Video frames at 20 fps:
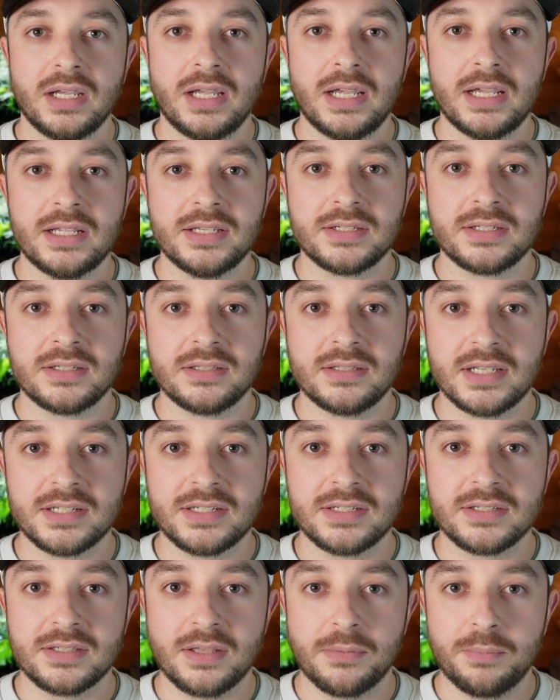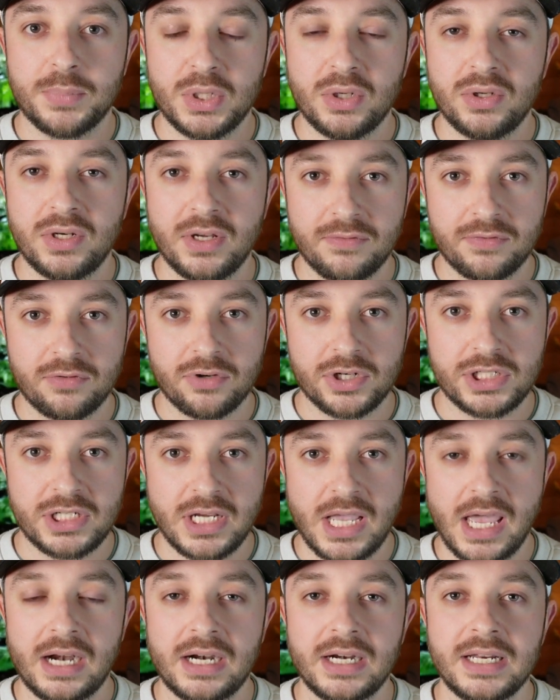and this is the beauty of
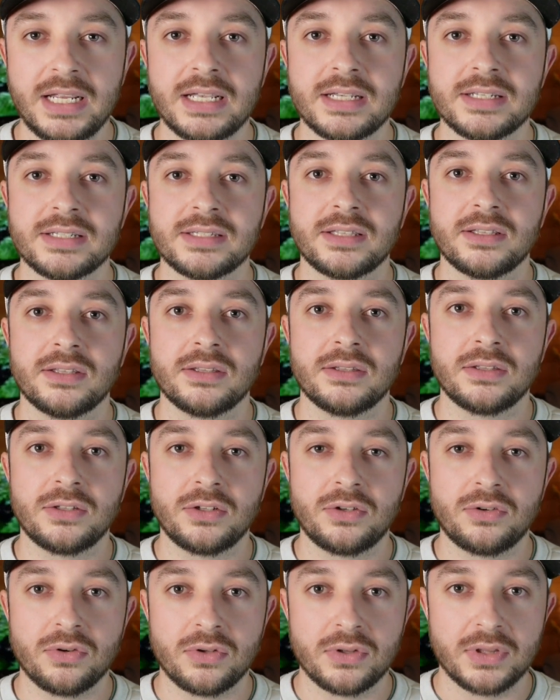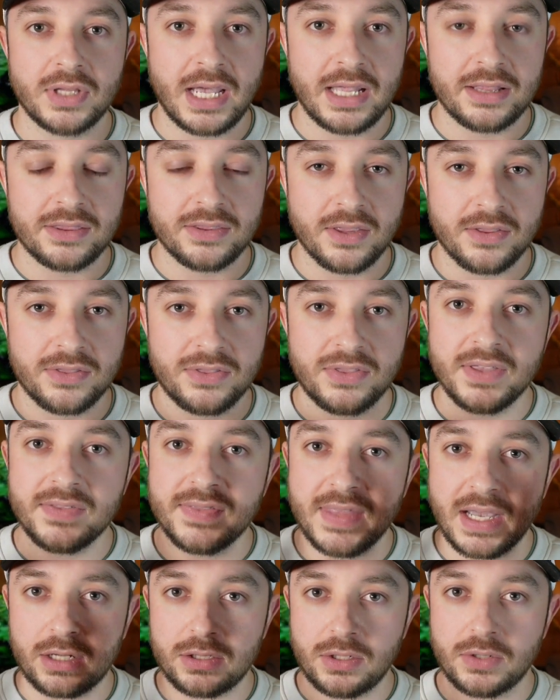Christianity, is that the
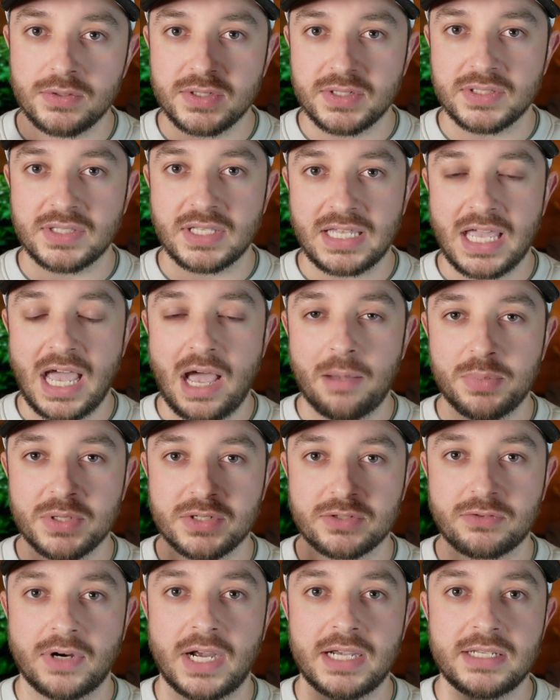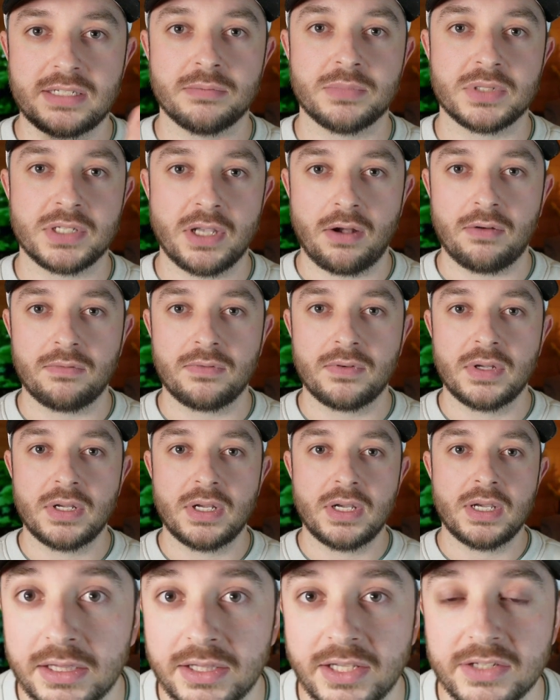thing that closes the gap is Christ himself.
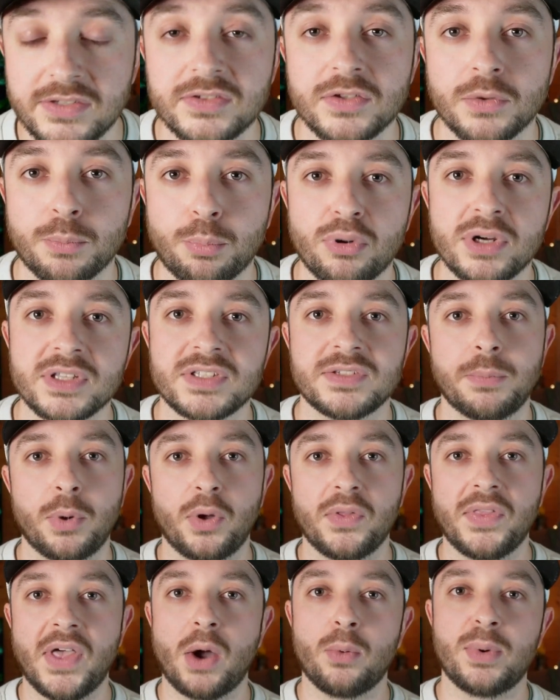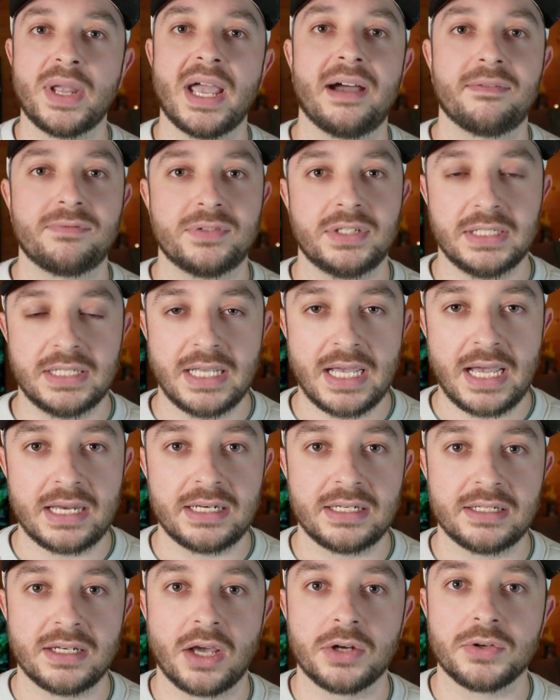This is a principle that we have to get
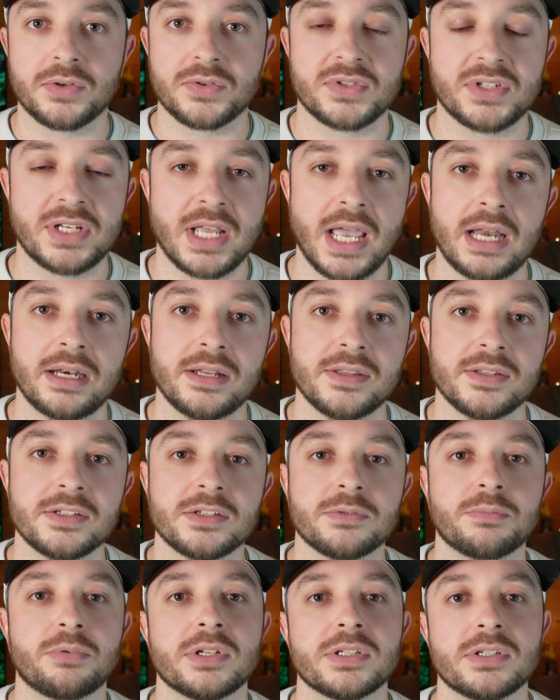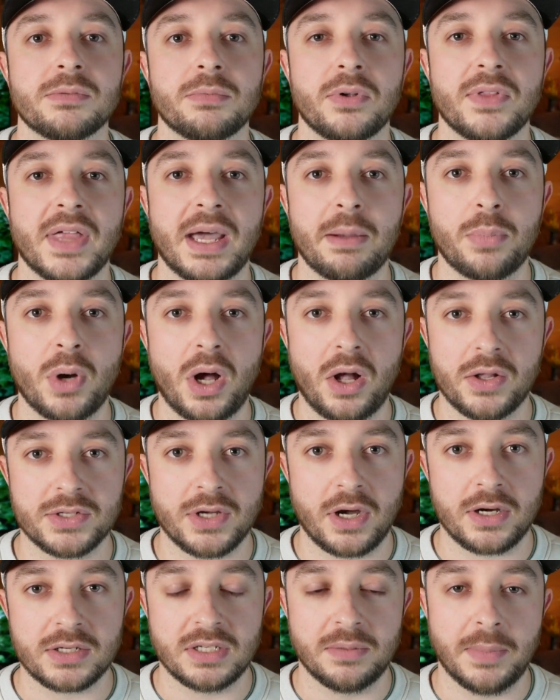and understand. And this is a principle that Paul
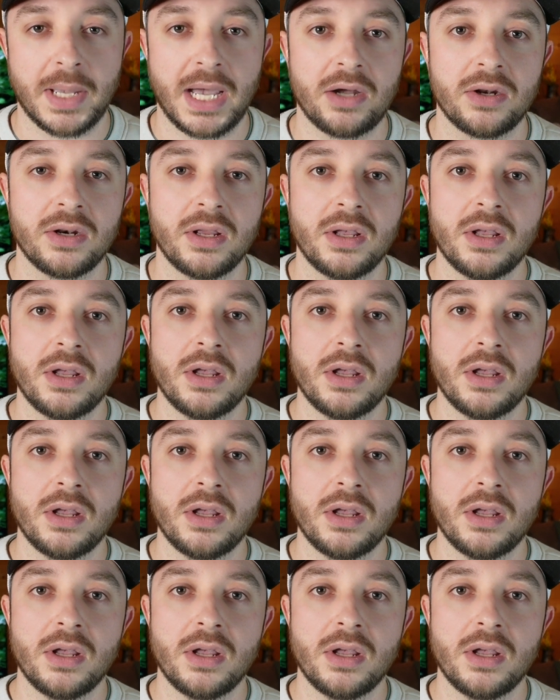talks about.